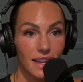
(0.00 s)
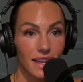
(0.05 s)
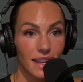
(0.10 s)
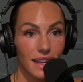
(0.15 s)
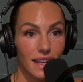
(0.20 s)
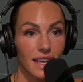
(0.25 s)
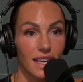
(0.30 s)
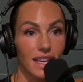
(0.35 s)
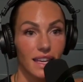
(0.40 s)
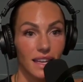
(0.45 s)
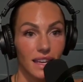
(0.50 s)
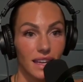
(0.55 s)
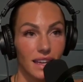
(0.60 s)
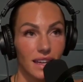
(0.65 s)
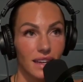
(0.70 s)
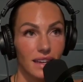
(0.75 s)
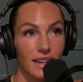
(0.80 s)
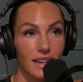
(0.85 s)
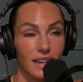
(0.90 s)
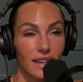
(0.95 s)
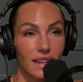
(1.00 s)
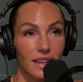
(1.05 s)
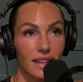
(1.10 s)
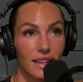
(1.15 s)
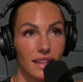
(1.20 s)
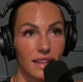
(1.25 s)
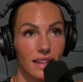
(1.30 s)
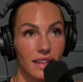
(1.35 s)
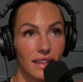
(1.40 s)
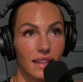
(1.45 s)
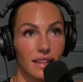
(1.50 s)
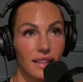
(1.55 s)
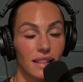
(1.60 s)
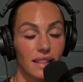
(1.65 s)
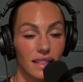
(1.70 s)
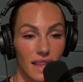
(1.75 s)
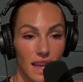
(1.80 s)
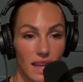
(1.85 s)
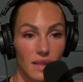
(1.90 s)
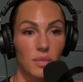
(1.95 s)
he
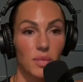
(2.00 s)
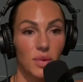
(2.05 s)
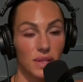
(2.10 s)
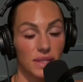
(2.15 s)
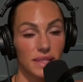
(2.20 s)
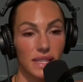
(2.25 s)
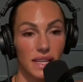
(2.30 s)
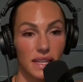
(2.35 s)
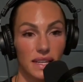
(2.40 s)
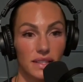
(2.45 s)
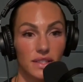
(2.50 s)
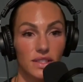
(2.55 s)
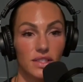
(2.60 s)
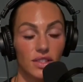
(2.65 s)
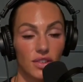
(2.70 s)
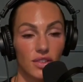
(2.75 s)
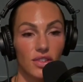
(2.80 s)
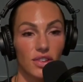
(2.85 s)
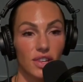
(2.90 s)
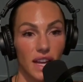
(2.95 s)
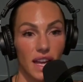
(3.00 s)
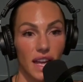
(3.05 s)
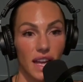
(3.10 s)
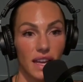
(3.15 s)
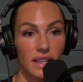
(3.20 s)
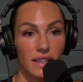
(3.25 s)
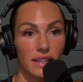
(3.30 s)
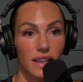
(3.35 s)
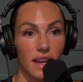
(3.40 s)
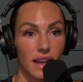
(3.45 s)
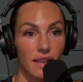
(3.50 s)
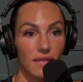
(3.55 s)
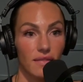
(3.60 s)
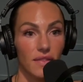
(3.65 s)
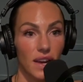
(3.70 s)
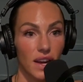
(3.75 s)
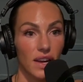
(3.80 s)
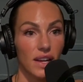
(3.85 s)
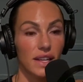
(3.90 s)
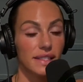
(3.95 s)
then proceeded to create a
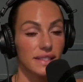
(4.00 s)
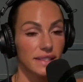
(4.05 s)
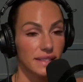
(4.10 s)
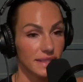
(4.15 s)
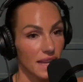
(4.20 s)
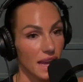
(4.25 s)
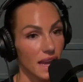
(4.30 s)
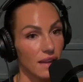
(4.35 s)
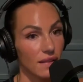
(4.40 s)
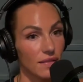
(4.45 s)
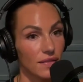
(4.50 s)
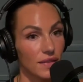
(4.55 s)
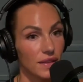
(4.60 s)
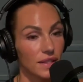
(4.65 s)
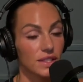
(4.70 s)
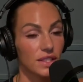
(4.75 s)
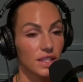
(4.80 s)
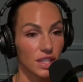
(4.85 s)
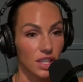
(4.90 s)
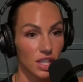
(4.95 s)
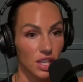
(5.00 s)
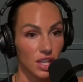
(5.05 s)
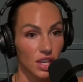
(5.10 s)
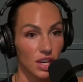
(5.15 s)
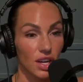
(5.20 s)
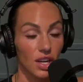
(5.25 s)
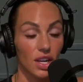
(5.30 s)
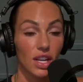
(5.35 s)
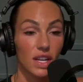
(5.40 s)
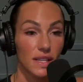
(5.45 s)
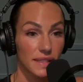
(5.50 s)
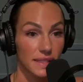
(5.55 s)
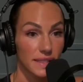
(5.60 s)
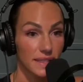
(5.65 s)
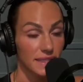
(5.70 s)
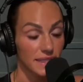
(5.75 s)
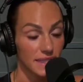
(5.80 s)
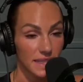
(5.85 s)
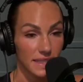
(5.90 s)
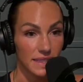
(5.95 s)
very safe, secure,
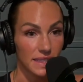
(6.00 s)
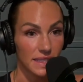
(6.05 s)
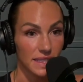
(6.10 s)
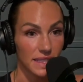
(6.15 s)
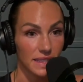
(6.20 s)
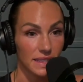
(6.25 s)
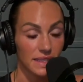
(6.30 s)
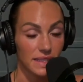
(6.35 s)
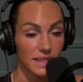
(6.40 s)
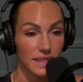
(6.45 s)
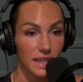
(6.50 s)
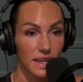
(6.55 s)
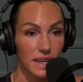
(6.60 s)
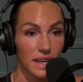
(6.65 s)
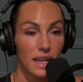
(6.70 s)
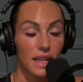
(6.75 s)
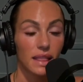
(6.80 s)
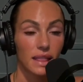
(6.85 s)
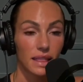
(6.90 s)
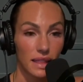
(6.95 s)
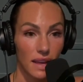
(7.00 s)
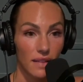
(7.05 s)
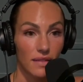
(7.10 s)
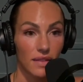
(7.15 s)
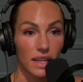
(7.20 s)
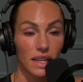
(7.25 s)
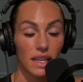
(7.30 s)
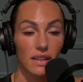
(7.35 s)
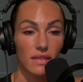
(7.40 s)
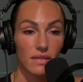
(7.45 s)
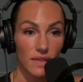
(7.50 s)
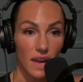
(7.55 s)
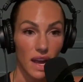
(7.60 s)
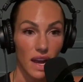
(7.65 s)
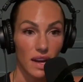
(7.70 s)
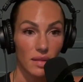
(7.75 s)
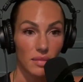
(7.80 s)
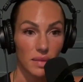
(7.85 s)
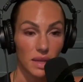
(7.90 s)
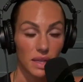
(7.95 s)
consistent, loving
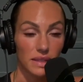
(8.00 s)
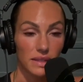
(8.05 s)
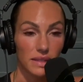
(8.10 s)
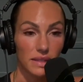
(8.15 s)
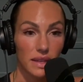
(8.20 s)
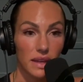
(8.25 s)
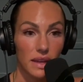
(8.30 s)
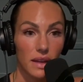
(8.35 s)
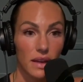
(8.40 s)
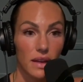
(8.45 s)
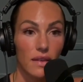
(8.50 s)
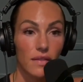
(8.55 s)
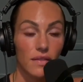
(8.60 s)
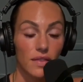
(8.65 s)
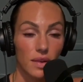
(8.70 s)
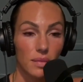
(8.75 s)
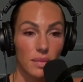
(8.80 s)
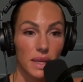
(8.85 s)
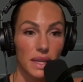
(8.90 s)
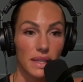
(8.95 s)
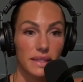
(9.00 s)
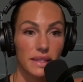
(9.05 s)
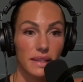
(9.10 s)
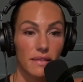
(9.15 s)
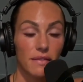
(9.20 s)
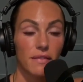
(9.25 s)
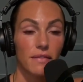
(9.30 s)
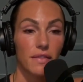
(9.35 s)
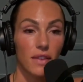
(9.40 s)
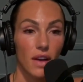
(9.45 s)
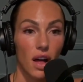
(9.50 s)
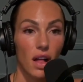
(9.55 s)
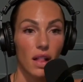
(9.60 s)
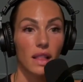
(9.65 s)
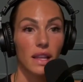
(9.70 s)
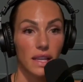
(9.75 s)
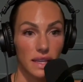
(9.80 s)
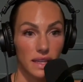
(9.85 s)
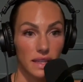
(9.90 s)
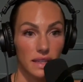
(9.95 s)
environment for me to fall
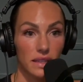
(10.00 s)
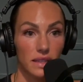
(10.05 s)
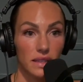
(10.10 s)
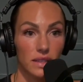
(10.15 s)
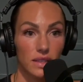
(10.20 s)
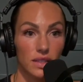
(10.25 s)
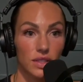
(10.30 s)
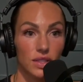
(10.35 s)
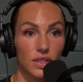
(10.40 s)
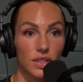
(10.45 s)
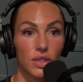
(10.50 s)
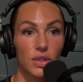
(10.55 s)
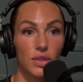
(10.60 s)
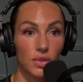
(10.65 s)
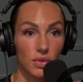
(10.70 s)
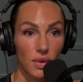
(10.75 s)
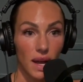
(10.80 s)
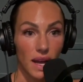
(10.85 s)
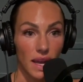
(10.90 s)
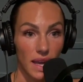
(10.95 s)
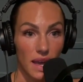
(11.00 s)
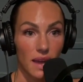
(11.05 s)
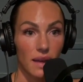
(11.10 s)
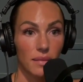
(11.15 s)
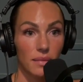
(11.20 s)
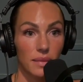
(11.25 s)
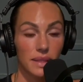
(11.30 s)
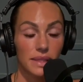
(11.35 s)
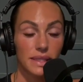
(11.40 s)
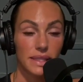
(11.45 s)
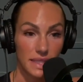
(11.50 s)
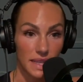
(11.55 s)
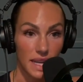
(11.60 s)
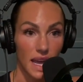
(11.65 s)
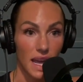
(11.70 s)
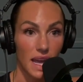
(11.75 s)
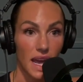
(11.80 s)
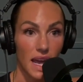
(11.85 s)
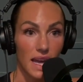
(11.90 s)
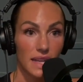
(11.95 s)
into who I am
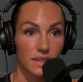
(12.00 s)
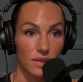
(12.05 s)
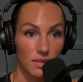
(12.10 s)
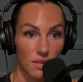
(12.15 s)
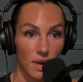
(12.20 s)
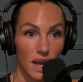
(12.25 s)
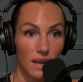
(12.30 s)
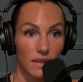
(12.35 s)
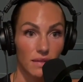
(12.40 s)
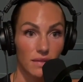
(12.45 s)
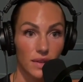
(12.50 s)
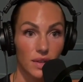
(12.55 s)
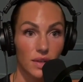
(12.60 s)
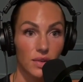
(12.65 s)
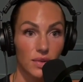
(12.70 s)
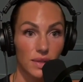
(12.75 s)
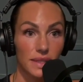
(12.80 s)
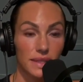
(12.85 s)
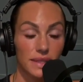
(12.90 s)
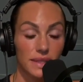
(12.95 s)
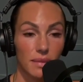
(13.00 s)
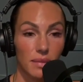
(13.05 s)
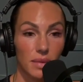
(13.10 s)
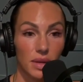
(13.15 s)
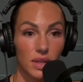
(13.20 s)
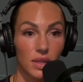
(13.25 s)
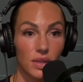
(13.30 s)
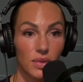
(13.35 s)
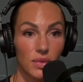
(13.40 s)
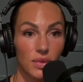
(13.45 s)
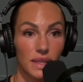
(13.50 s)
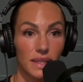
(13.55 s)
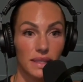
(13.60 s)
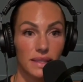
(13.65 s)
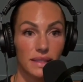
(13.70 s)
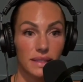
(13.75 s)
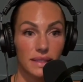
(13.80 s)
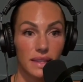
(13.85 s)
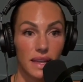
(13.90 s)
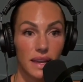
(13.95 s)
today as a wife, who is someone who
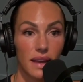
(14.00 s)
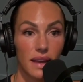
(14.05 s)
is